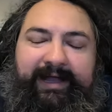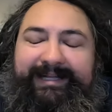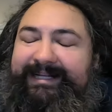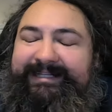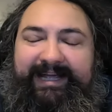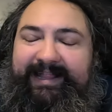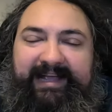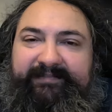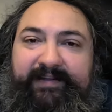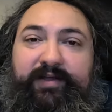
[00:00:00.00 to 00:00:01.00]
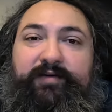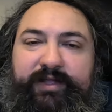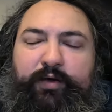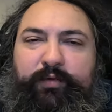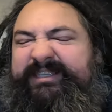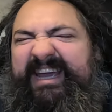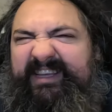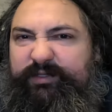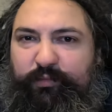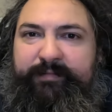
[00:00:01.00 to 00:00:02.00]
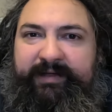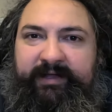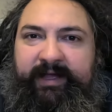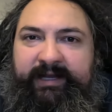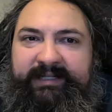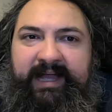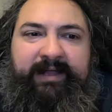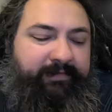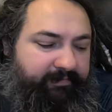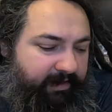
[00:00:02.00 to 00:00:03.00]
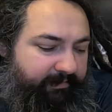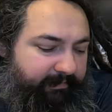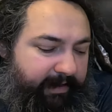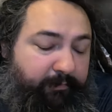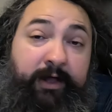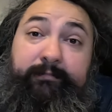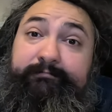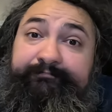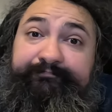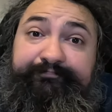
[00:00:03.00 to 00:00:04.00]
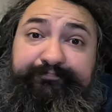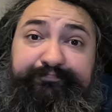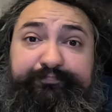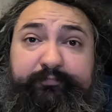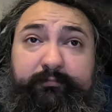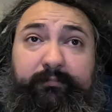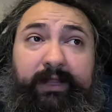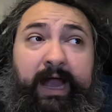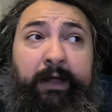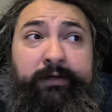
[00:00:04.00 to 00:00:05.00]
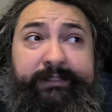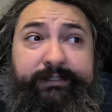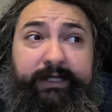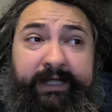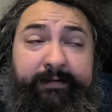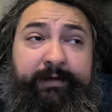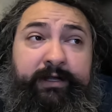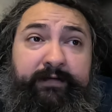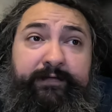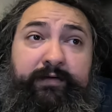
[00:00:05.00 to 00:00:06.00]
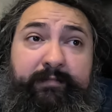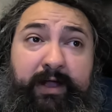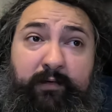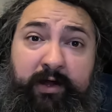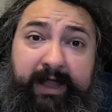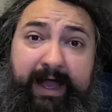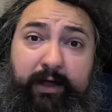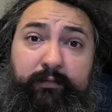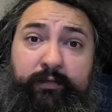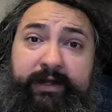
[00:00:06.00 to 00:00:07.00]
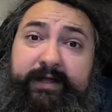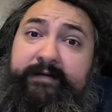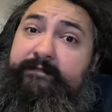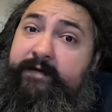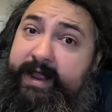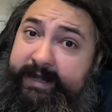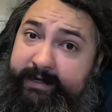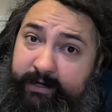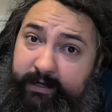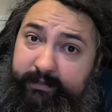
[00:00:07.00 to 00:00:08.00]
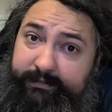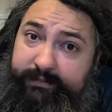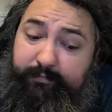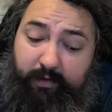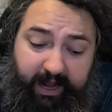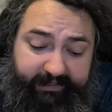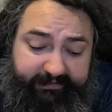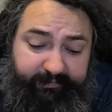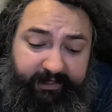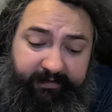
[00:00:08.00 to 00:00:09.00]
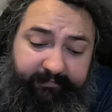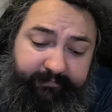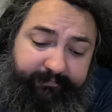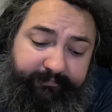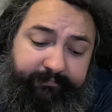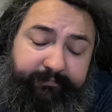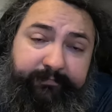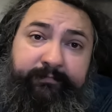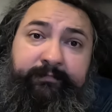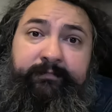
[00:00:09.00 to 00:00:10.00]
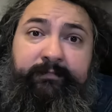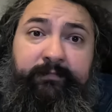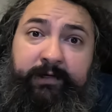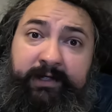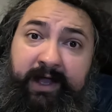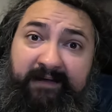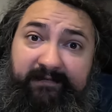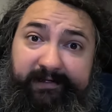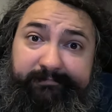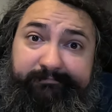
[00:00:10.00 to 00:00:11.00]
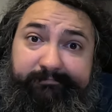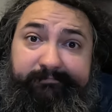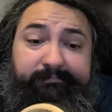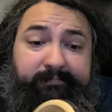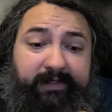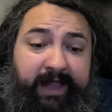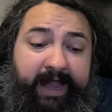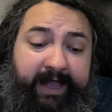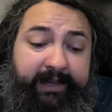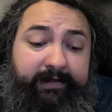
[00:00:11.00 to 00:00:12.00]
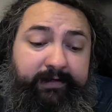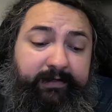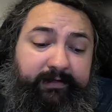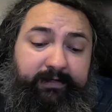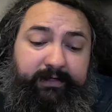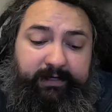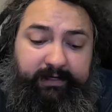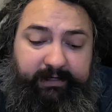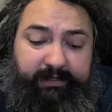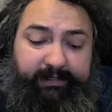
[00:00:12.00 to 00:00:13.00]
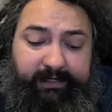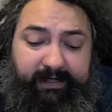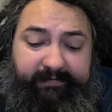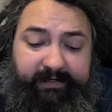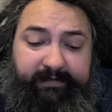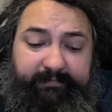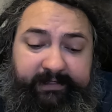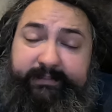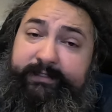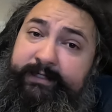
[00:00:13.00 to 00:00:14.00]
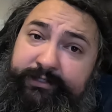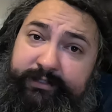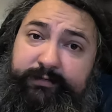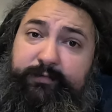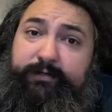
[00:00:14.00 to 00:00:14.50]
I did say last video, you know, we'll take this one meal at a time and blah, blah, blah. Well, I was in the middle of doing my workout when a friend surprised me with kava. And kava is delicious.